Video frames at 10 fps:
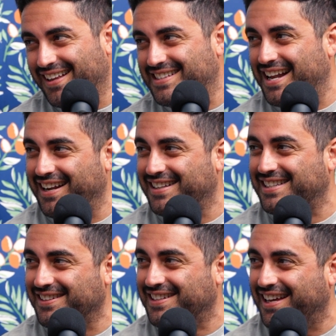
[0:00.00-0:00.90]
that an
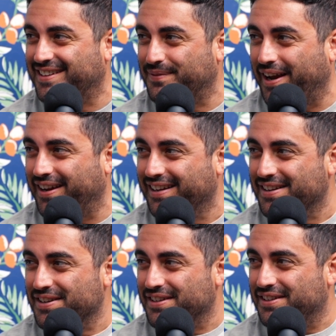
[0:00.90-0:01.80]
tilde? Is my
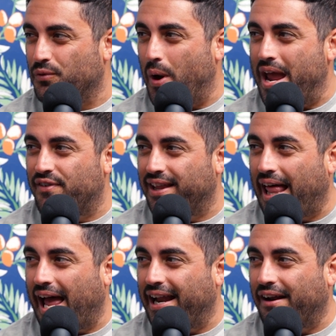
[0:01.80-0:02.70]
wavy
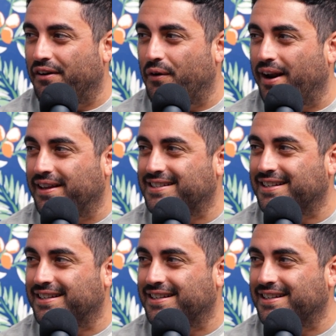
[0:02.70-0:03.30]
line? I don't know what else